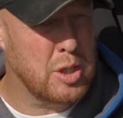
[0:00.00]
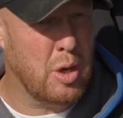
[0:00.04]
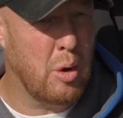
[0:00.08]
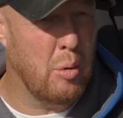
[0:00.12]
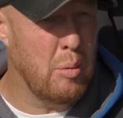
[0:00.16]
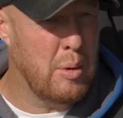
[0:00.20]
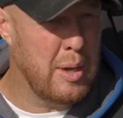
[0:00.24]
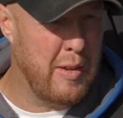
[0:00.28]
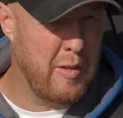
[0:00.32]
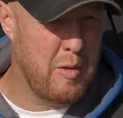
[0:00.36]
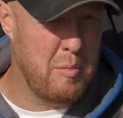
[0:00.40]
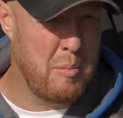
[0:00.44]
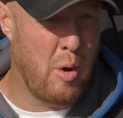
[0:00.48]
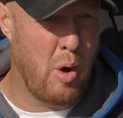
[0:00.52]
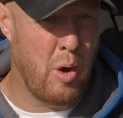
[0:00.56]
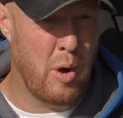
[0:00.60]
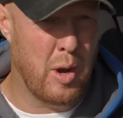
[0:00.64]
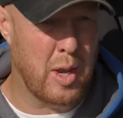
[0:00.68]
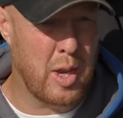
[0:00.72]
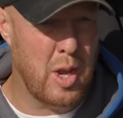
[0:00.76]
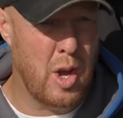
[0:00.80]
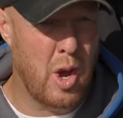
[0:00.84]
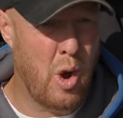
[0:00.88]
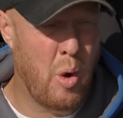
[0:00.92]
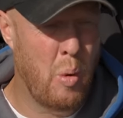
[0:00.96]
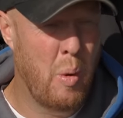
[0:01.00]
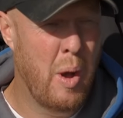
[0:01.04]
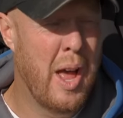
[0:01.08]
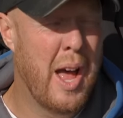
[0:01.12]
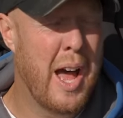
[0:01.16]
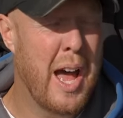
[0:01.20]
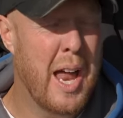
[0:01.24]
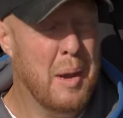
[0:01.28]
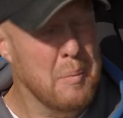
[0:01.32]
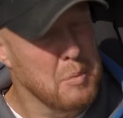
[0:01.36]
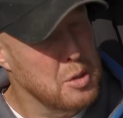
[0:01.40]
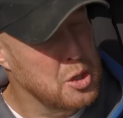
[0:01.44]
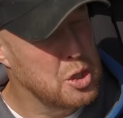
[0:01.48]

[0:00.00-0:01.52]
Go and give them all a go, and I'm